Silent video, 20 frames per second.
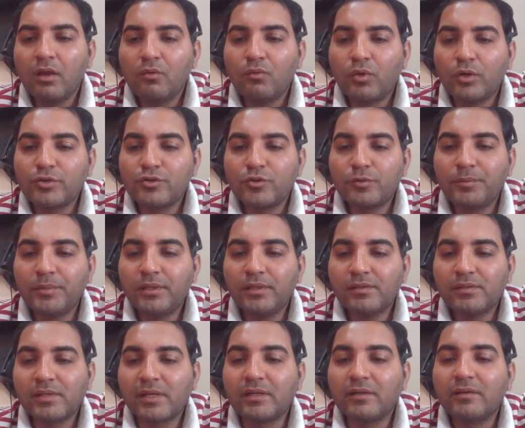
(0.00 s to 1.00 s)
what should be
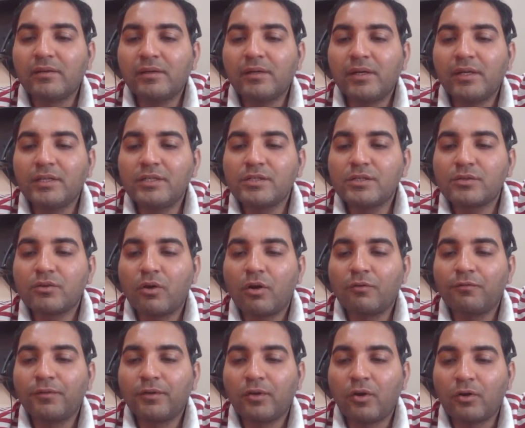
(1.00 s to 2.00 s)
the salary range
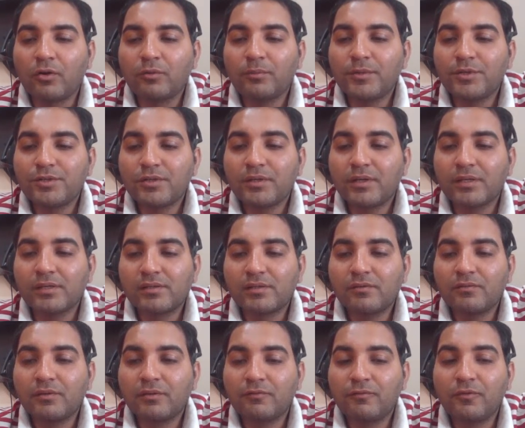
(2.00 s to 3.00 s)
of an automation
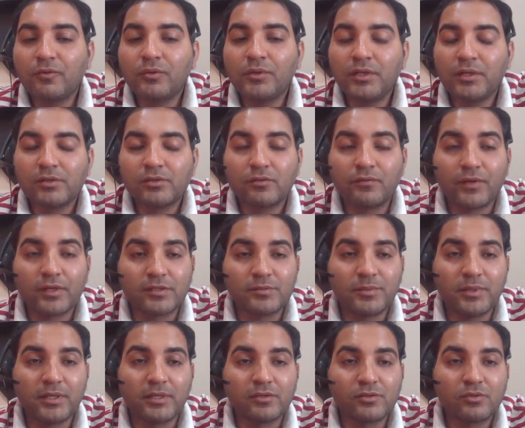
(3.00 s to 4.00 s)
tester with four years of
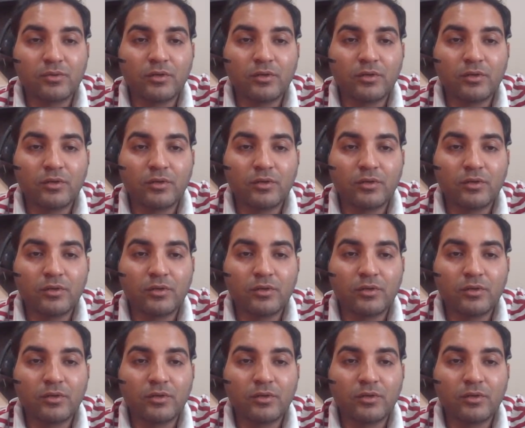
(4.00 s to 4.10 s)
experience?